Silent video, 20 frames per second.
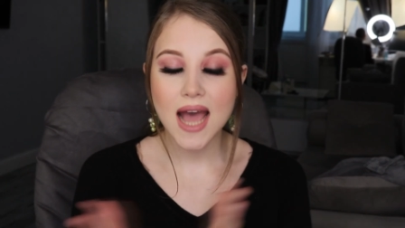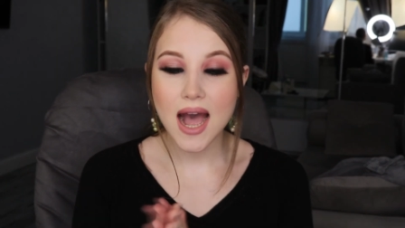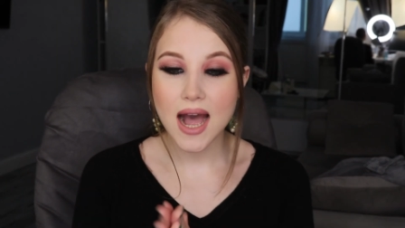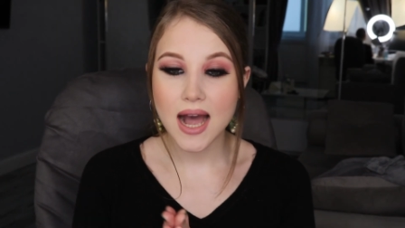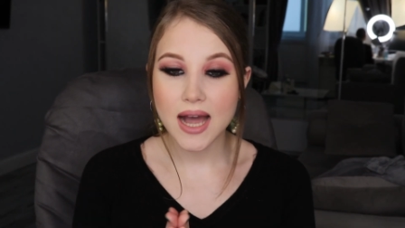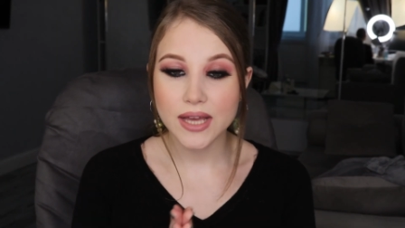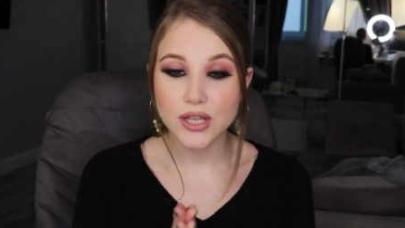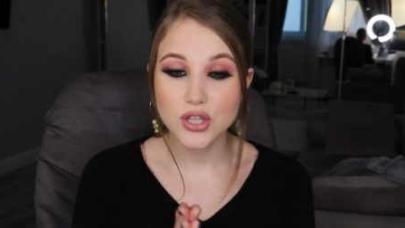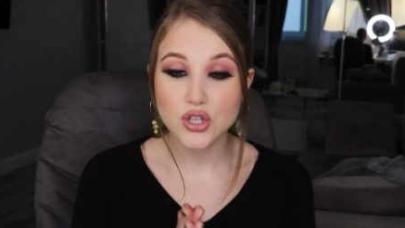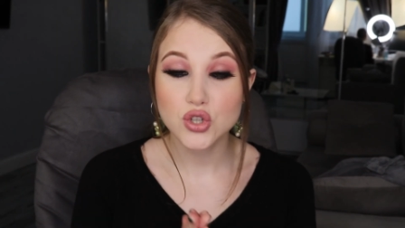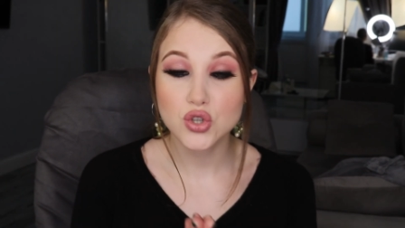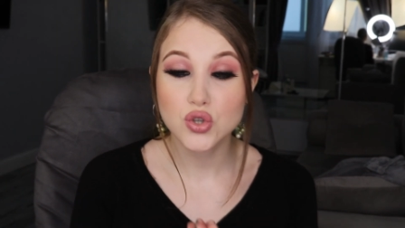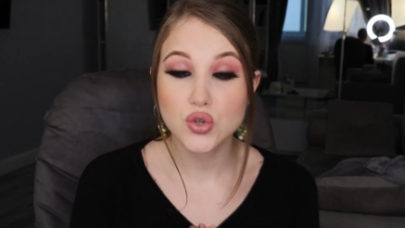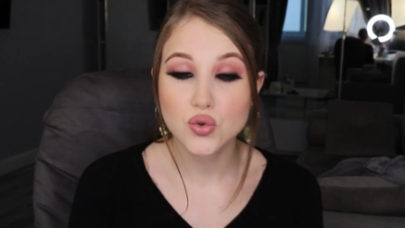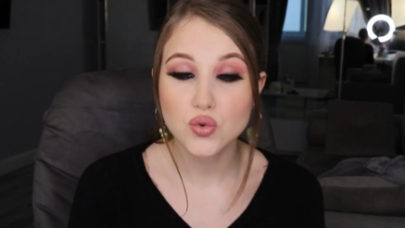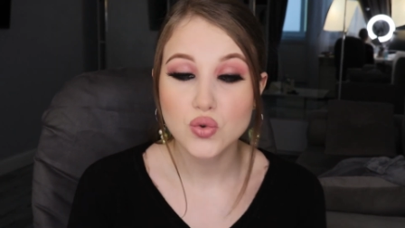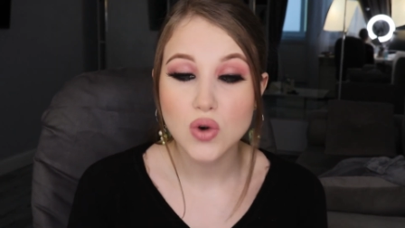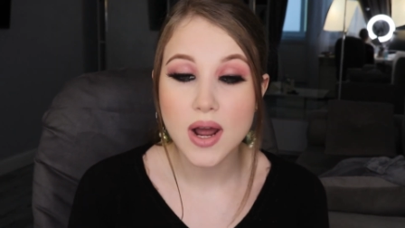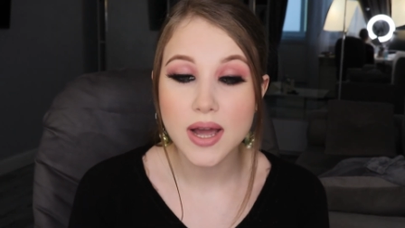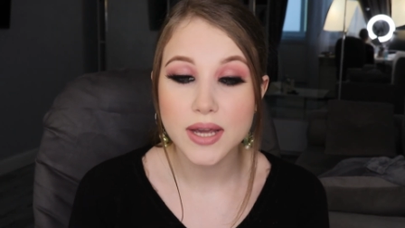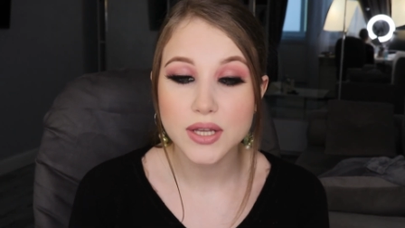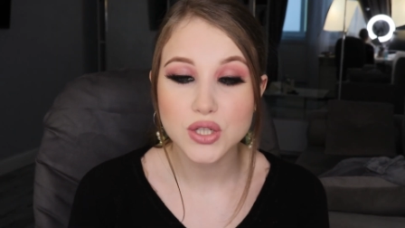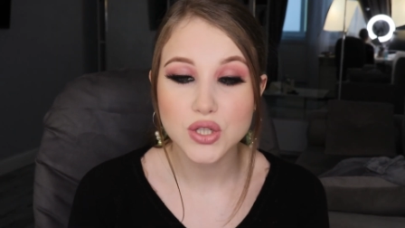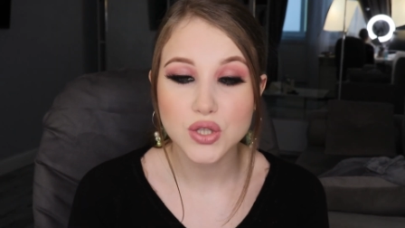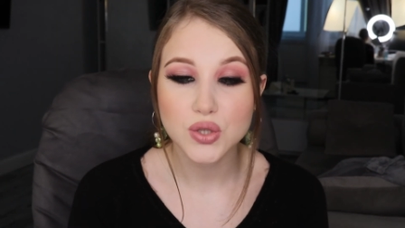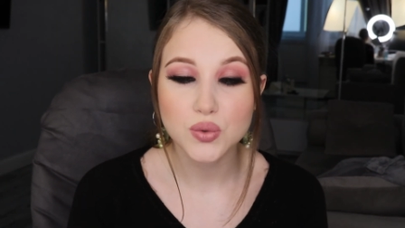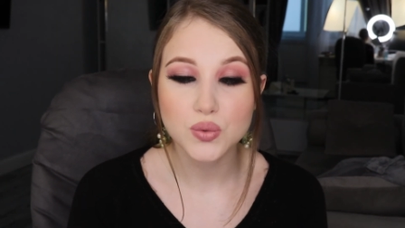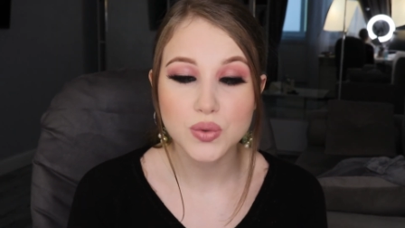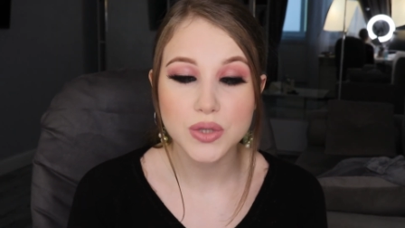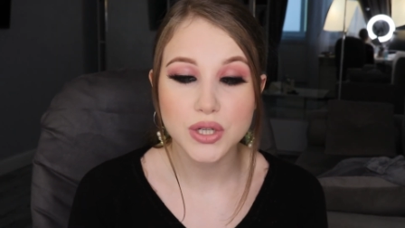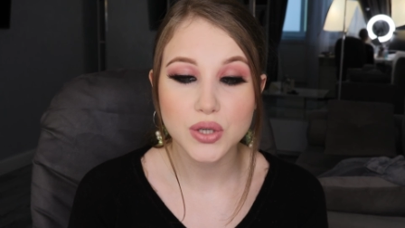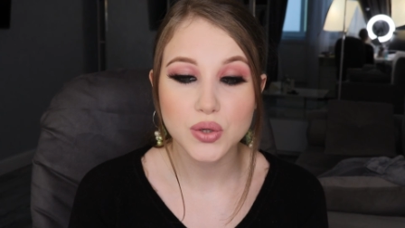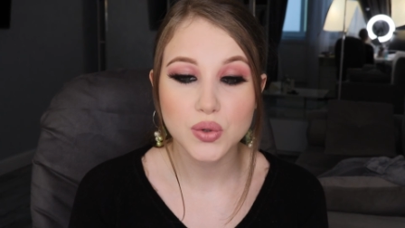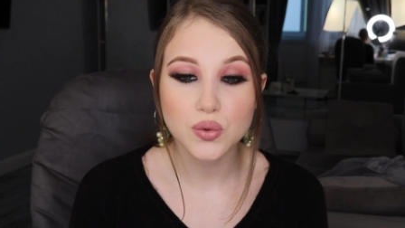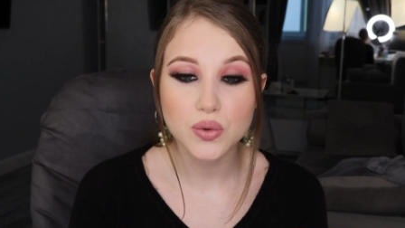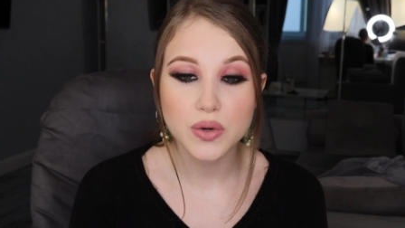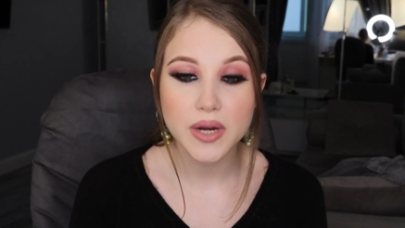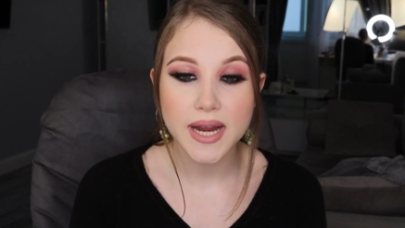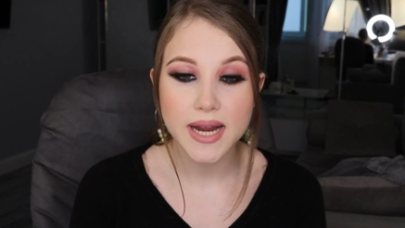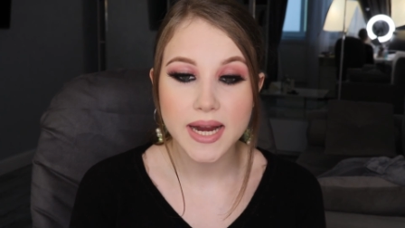I tried to
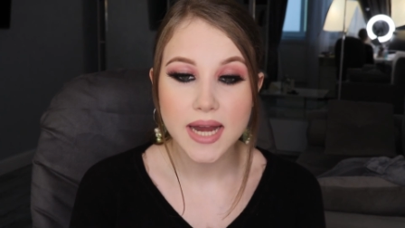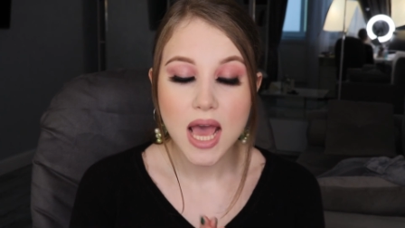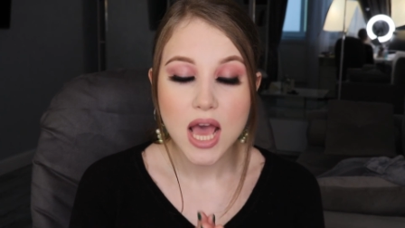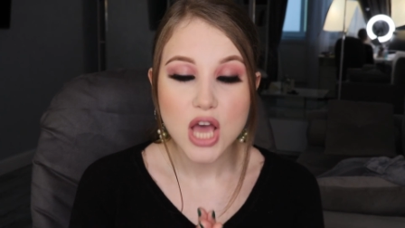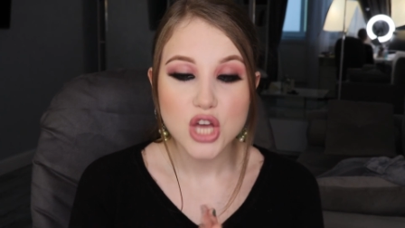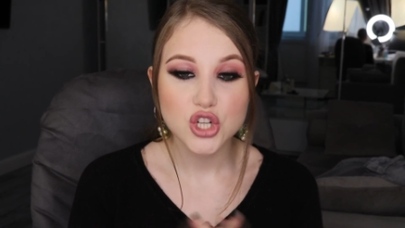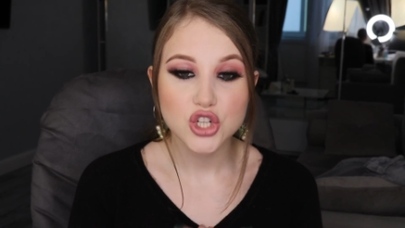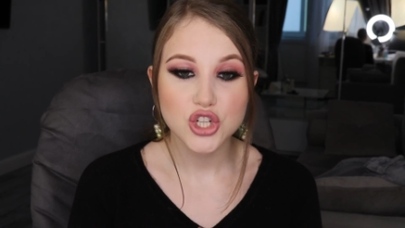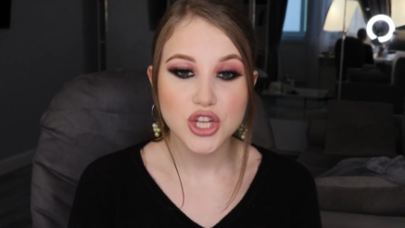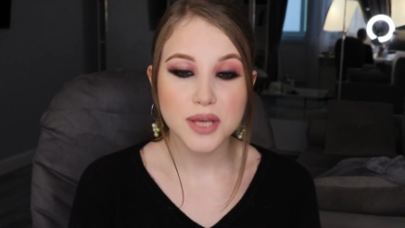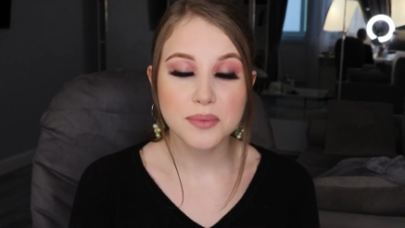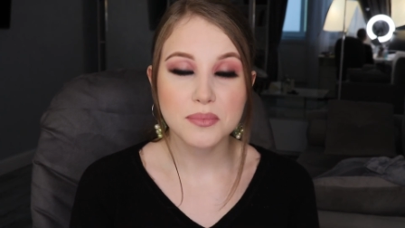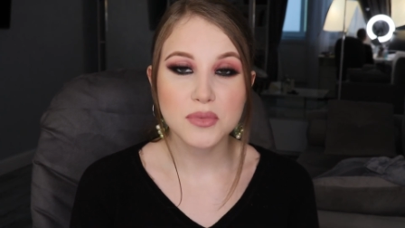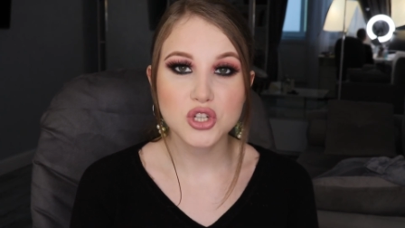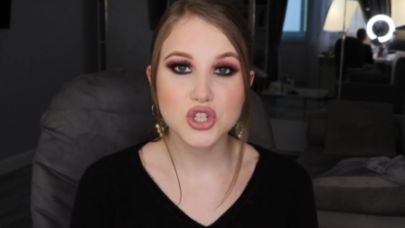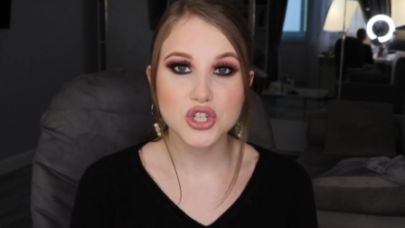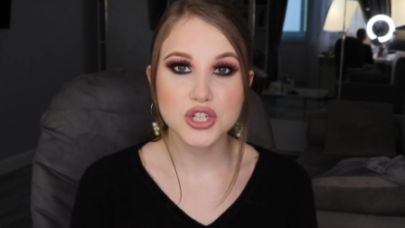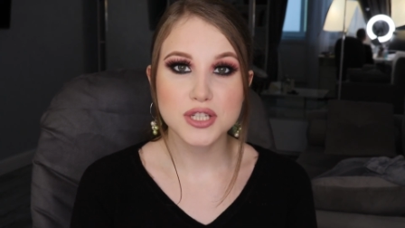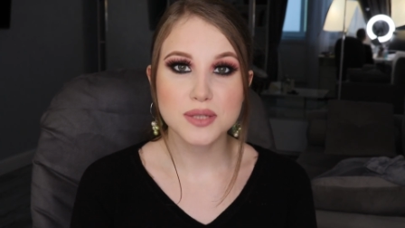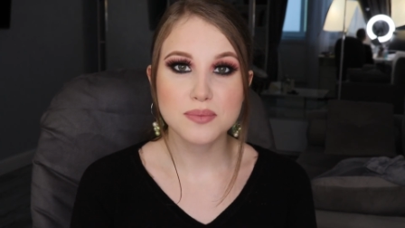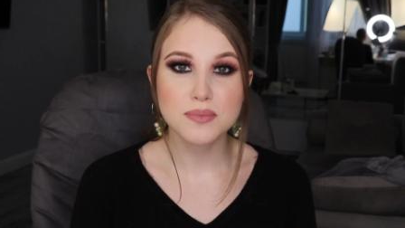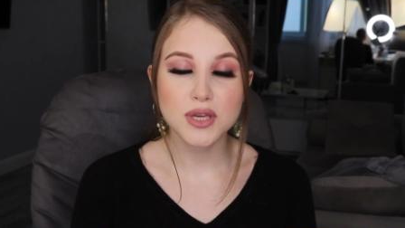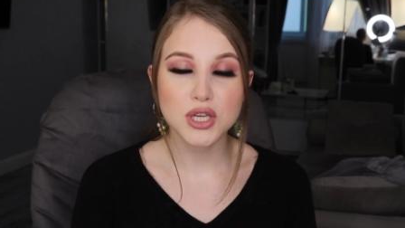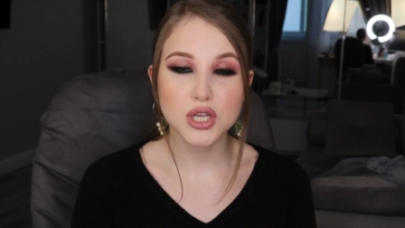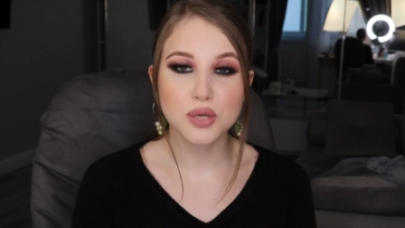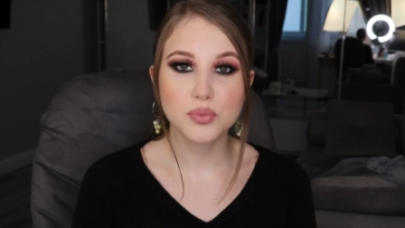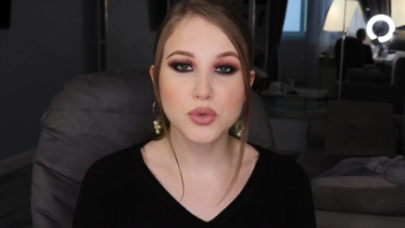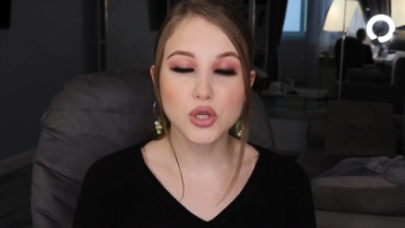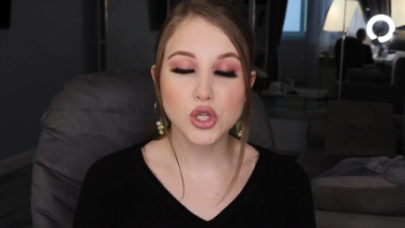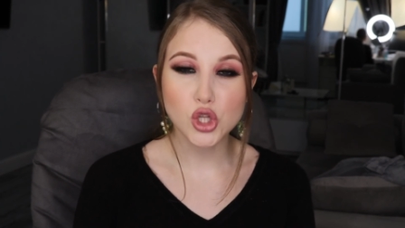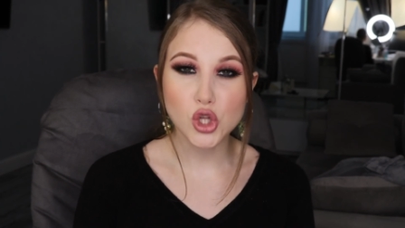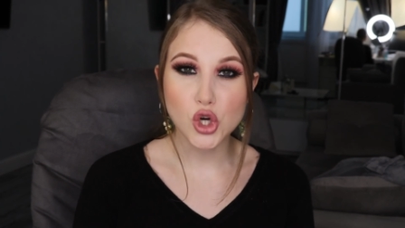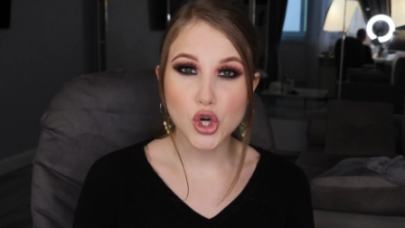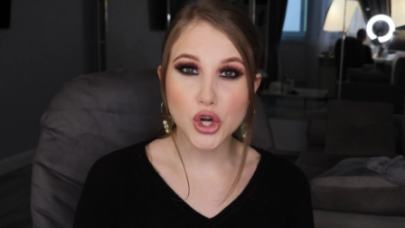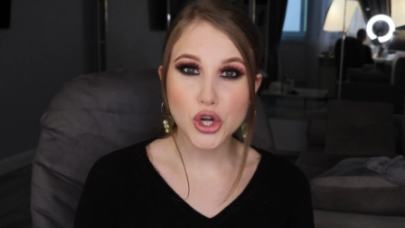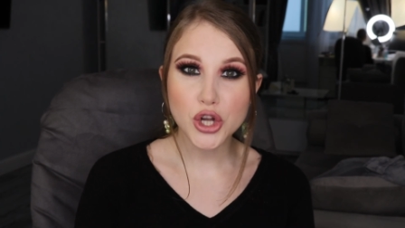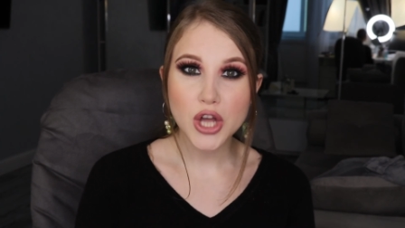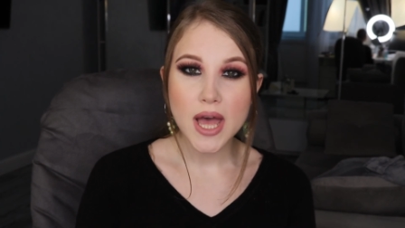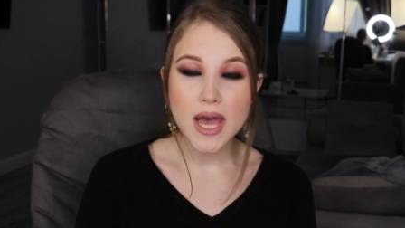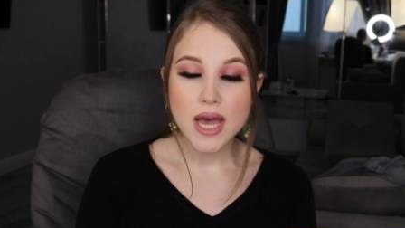recreate Shay Mitchell's makeup
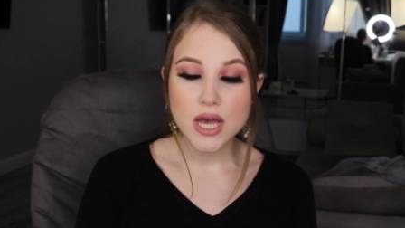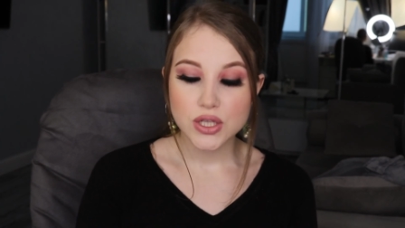look.